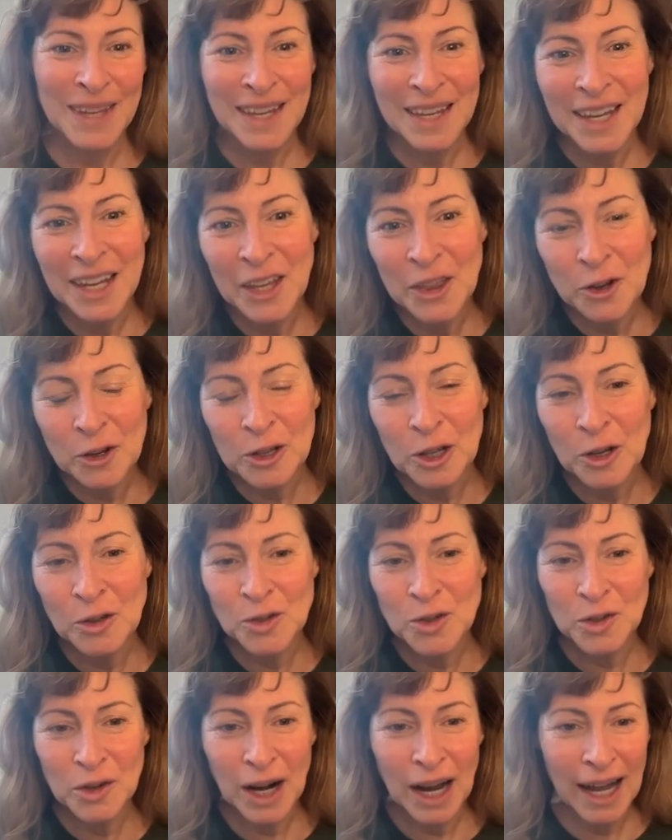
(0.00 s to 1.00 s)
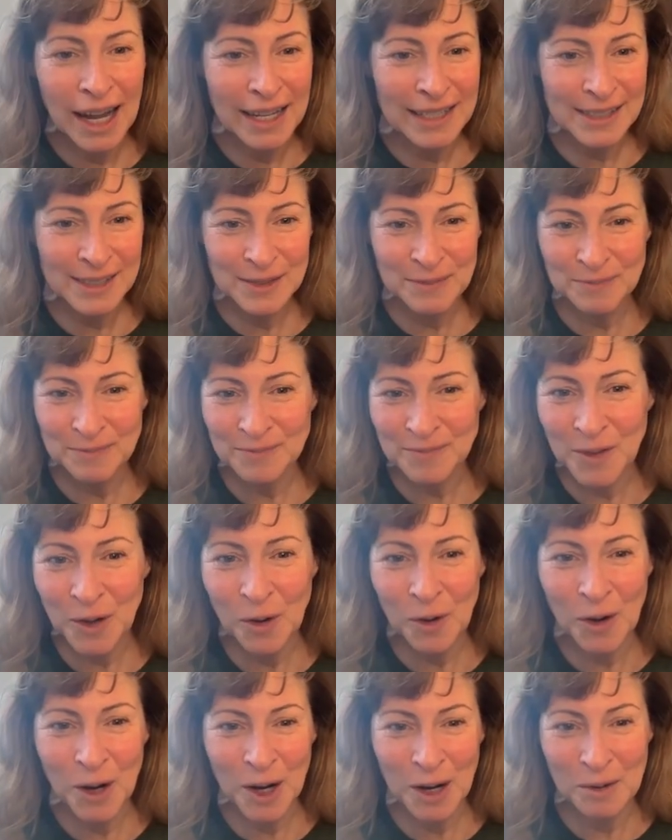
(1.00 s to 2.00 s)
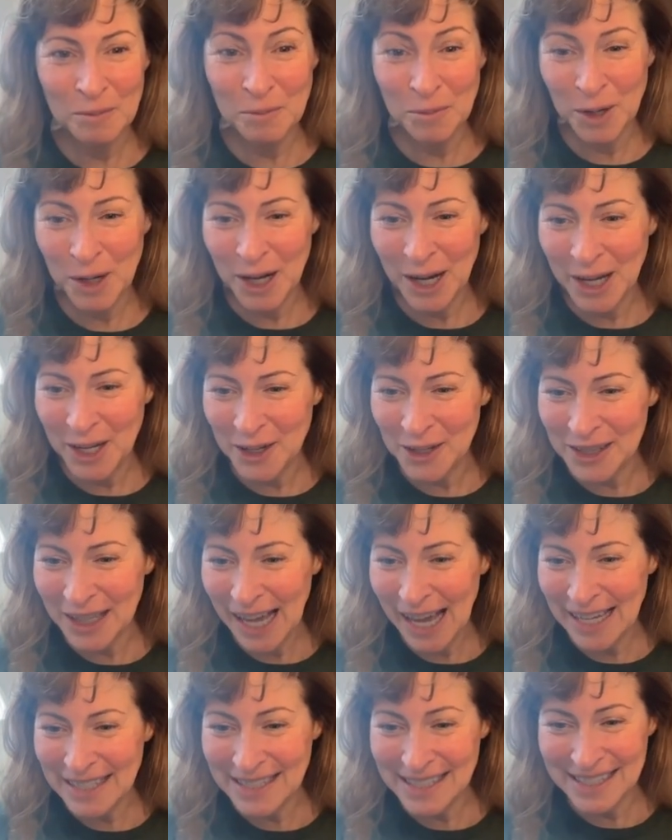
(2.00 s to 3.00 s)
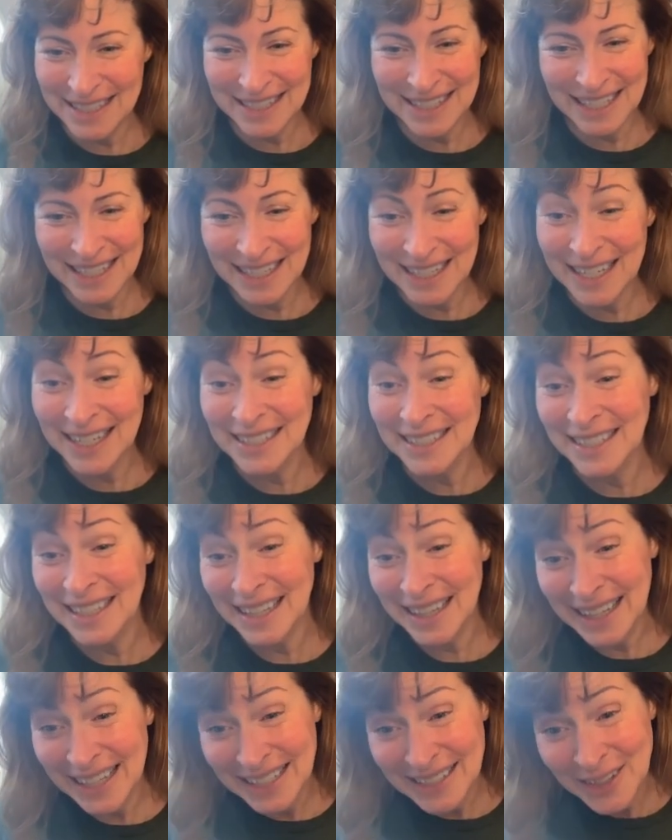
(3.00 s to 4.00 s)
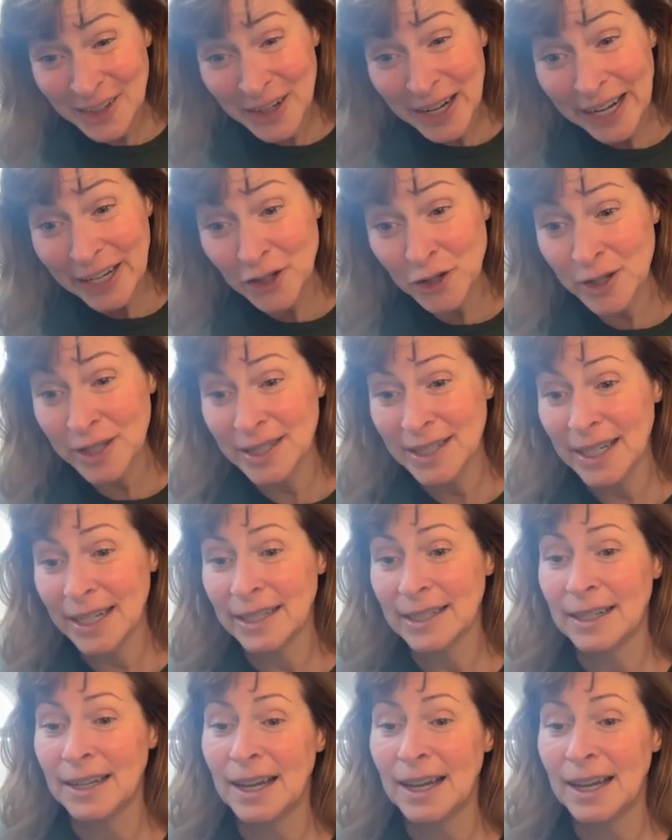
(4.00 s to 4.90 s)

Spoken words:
either close your eyes or put on your glasses, because these are interesting.